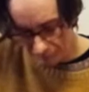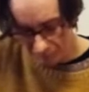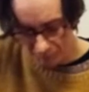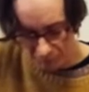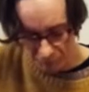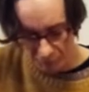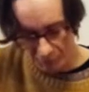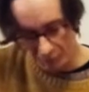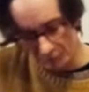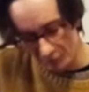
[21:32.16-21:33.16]
of them are doing
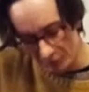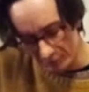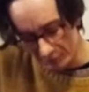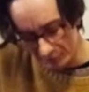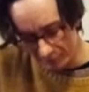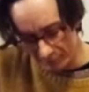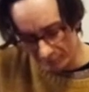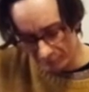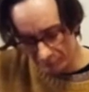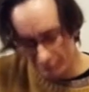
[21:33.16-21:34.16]
kind of melodic lines, and
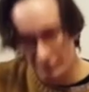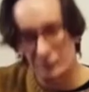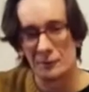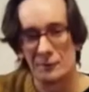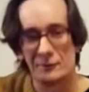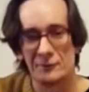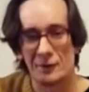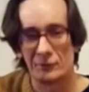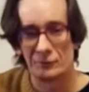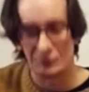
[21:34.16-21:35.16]
then others are doing these
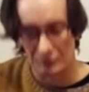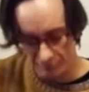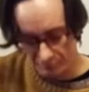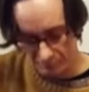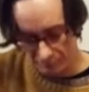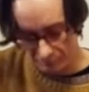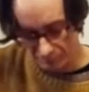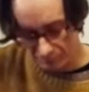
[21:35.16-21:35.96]
textured lines. Like